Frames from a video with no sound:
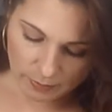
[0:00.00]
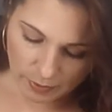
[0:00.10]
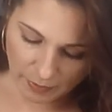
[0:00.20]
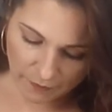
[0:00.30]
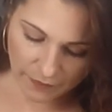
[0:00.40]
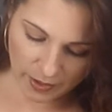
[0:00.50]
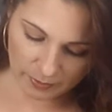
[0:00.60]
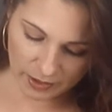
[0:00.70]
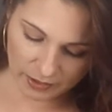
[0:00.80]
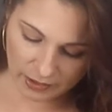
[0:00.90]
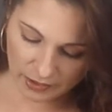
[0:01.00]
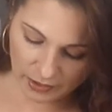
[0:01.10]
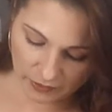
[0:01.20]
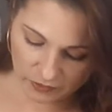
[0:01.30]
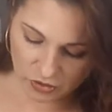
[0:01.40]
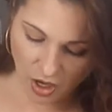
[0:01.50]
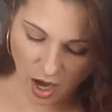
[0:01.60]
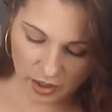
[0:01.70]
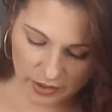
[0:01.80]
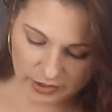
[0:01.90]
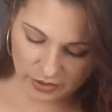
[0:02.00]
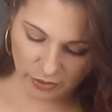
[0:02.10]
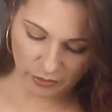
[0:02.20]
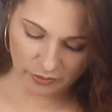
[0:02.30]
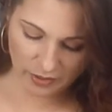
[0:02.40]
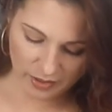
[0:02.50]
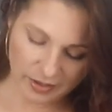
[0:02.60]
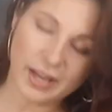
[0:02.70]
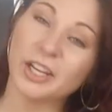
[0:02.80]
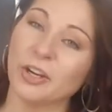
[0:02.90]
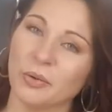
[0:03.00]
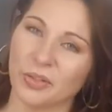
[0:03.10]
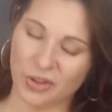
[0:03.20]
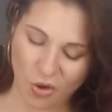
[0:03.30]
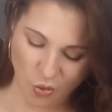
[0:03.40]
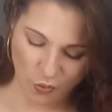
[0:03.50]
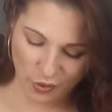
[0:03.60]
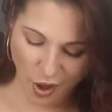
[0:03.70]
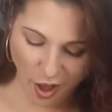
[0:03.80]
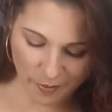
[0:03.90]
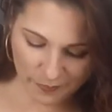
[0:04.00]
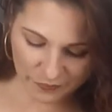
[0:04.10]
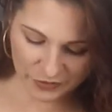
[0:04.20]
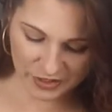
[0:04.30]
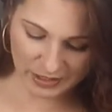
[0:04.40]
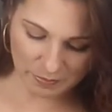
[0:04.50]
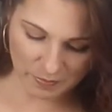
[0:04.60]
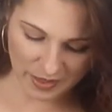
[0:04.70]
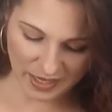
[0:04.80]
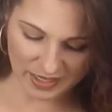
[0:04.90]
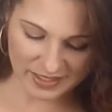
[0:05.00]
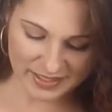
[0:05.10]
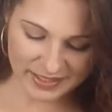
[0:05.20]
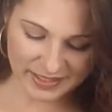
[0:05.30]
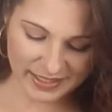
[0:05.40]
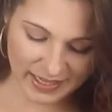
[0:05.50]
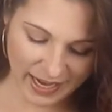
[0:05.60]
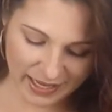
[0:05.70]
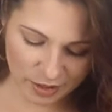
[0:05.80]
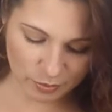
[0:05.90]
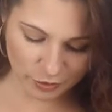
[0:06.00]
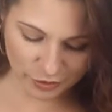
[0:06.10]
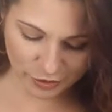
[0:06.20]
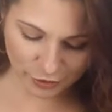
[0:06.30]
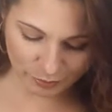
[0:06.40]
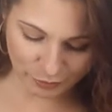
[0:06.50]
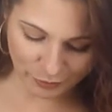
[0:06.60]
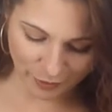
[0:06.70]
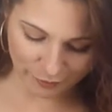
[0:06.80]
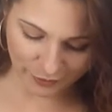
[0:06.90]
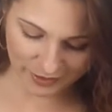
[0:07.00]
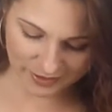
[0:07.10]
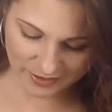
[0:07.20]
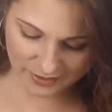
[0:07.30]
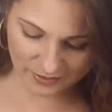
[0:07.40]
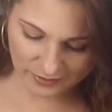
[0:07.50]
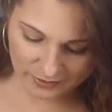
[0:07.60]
But my family loves chocolate, so I go with the whole cup. Just keep in mind that is scalable to your preference.